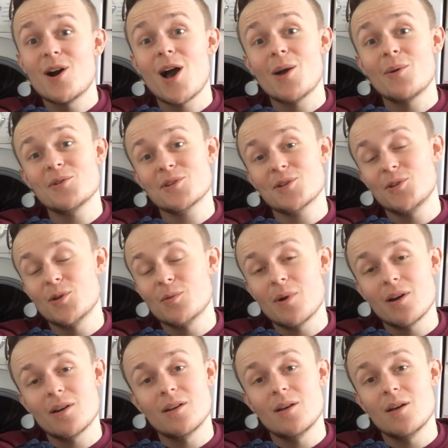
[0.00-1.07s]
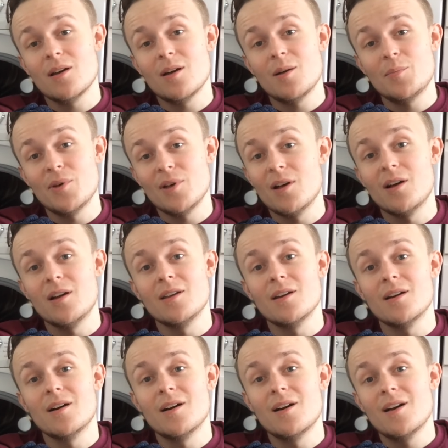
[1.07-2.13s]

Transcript: I wish I knew about it a bit earlier.